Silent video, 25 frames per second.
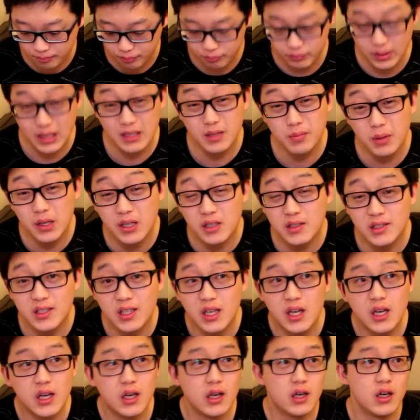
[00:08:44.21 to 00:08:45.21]
That's
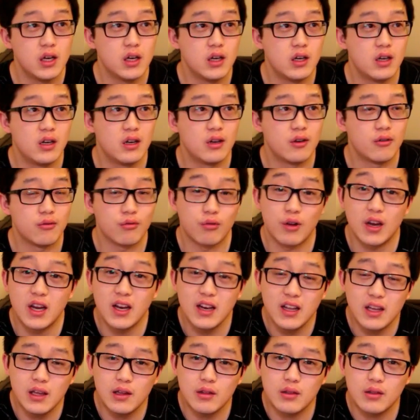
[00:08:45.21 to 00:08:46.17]
because really,